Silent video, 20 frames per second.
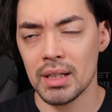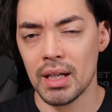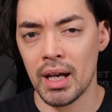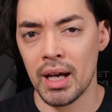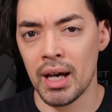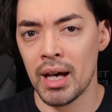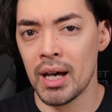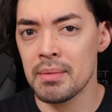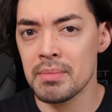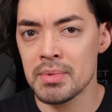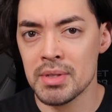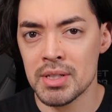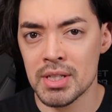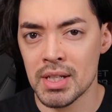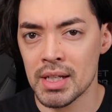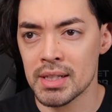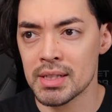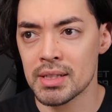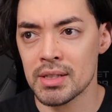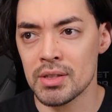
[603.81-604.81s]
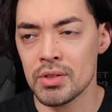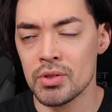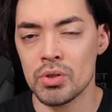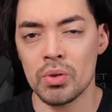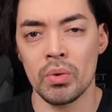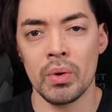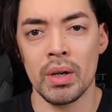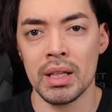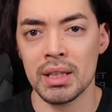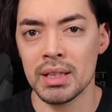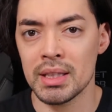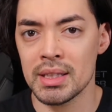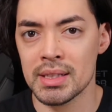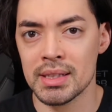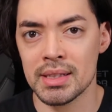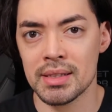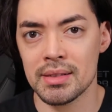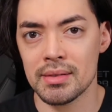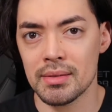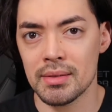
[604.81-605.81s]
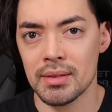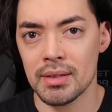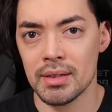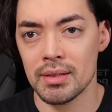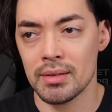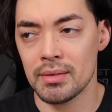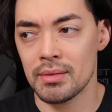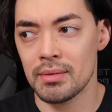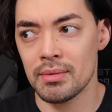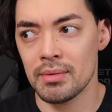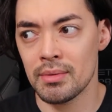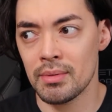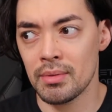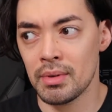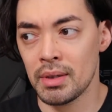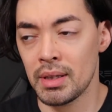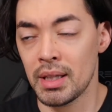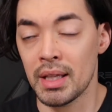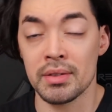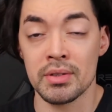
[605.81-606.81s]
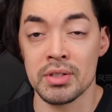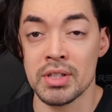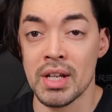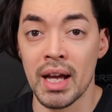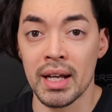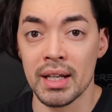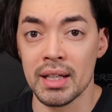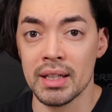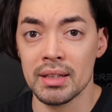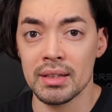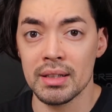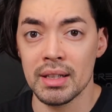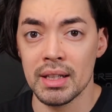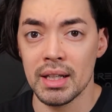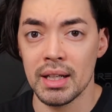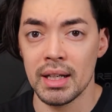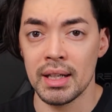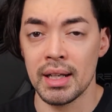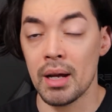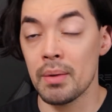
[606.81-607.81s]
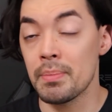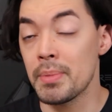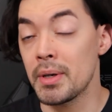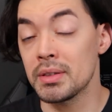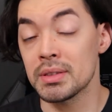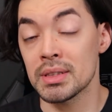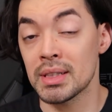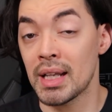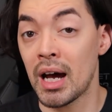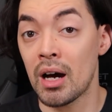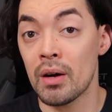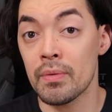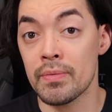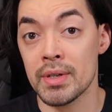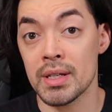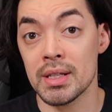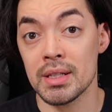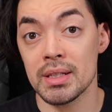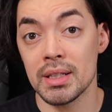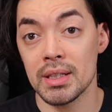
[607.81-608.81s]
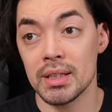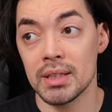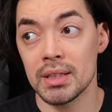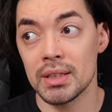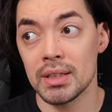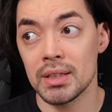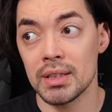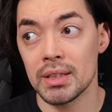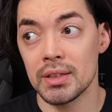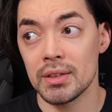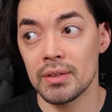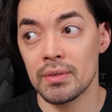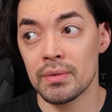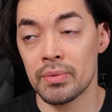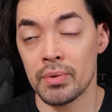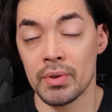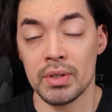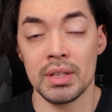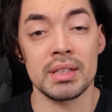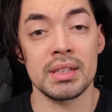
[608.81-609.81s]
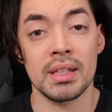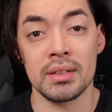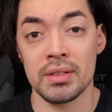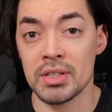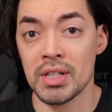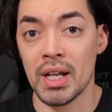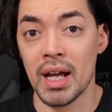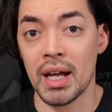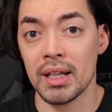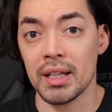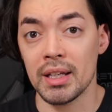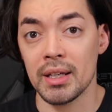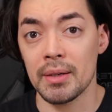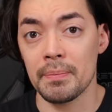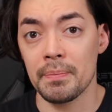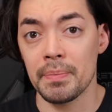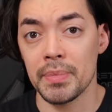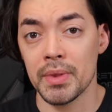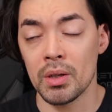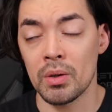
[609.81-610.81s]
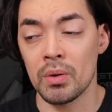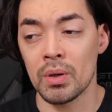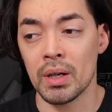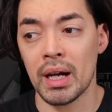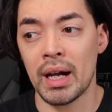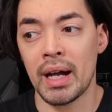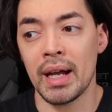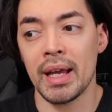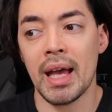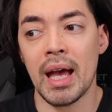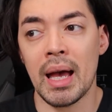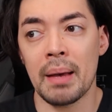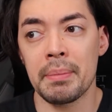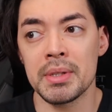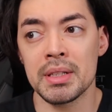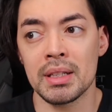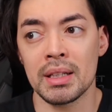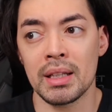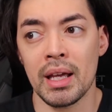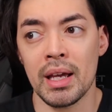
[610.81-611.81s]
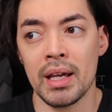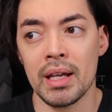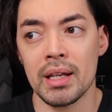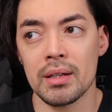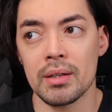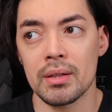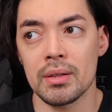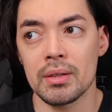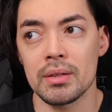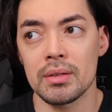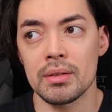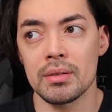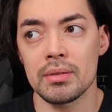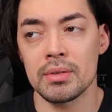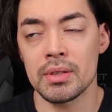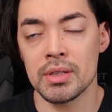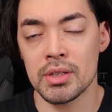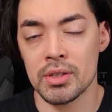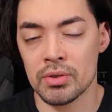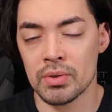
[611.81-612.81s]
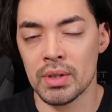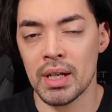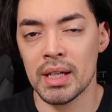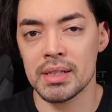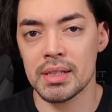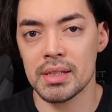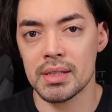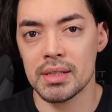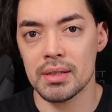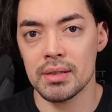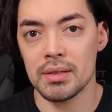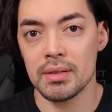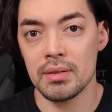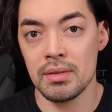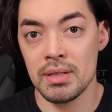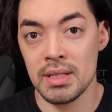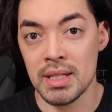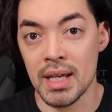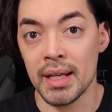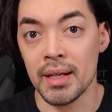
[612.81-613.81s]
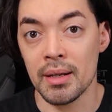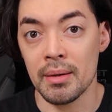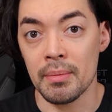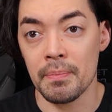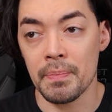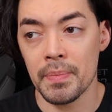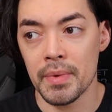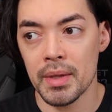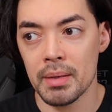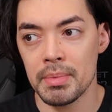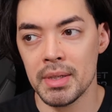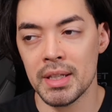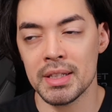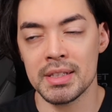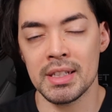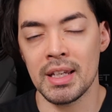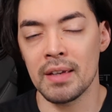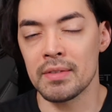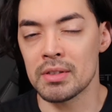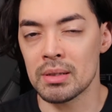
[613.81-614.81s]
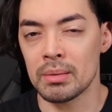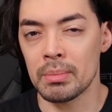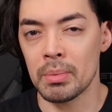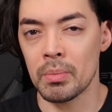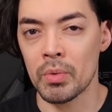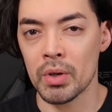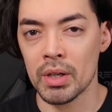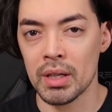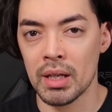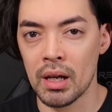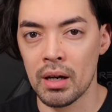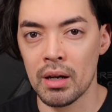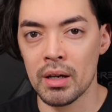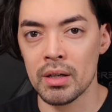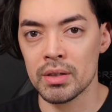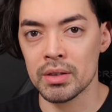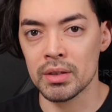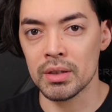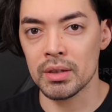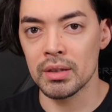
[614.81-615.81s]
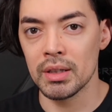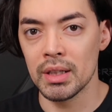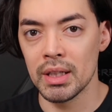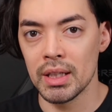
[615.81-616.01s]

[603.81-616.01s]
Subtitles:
I'm just enjoying these leather jacket and I built an outfit for this leather jacket. Or I happen to like distressed denim because it gives a little bit more character,